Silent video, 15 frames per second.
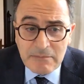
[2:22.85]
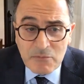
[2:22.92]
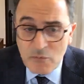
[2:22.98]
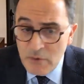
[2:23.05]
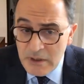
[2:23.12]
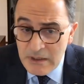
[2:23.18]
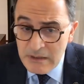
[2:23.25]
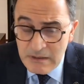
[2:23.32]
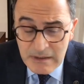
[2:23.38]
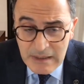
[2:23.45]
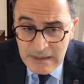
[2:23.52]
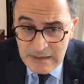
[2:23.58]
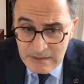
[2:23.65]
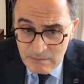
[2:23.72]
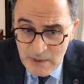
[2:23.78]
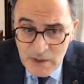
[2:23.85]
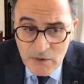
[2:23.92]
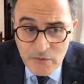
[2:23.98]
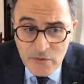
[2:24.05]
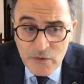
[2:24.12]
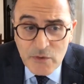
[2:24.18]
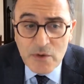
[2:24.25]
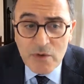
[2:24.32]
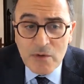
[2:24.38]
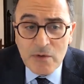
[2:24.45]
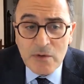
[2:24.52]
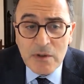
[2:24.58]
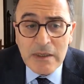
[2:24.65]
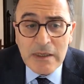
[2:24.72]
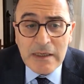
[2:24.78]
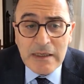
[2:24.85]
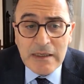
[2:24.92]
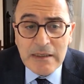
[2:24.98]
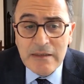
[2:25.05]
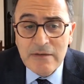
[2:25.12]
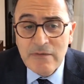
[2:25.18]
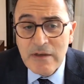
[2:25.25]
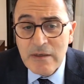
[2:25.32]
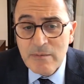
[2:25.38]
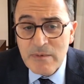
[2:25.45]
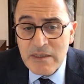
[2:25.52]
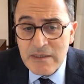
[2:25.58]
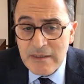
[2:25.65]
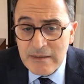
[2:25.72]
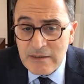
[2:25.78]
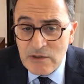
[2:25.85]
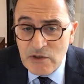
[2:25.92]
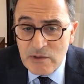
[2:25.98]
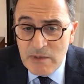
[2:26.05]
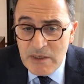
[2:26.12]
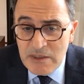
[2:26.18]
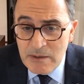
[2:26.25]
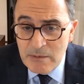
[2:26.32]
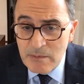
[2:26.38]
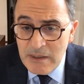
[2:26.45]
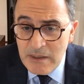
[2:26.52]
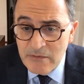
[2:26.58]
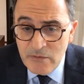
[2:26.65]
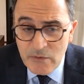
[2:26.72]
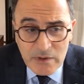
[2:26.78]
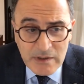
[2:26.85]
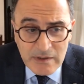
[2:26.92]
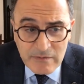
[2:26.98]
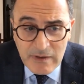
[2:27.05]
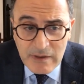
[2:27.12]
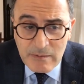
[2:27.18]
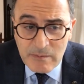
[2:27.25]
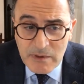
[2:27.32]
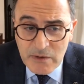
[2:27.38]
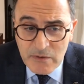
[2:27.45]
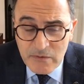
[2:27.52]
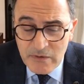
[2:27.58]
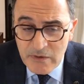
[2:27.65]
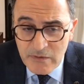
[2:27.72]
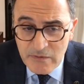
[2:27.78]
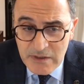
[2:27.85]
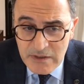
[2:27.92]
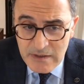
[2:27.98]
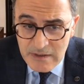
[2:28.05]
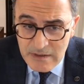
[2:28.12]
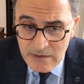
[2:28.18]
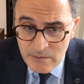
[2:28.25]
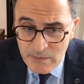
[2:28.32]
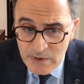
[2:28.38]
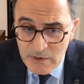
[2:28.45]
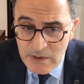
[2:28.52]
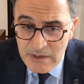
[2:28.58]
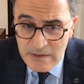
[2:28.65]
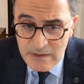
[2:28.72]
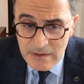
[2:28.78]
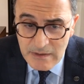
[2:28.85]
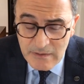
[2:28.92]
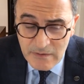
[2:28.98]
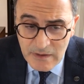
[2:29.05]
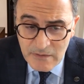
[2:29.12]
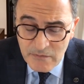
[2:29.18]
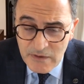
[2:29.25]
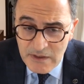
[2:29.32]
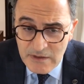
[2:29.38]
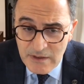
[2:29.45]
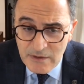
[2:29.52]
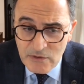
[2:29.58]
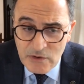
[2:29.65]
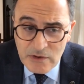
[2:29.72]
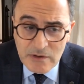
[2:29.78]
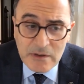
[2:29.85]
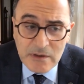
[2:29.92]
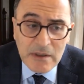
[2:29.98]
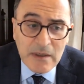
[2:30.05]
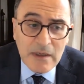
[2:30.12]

where, as many of you know, he developed the strategic master plan for the development of universities' computing infrastructure.